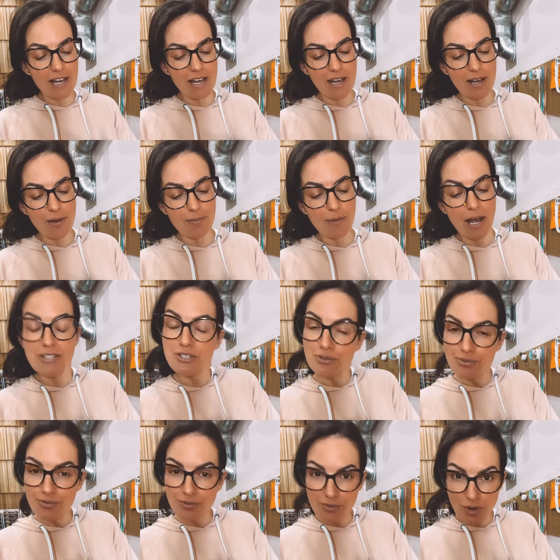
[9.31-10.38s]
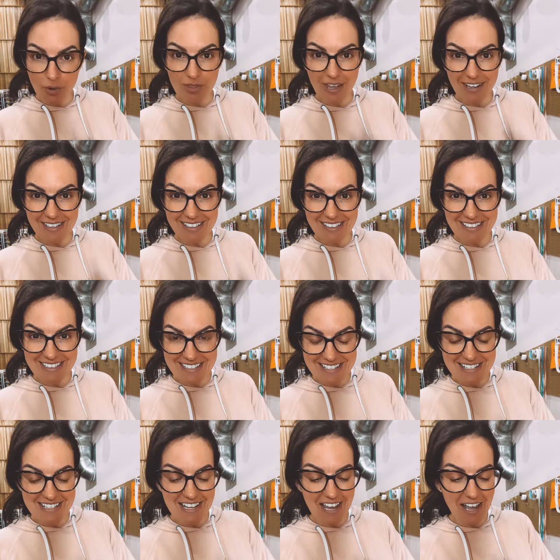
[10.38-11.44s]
Um, I do know that it is.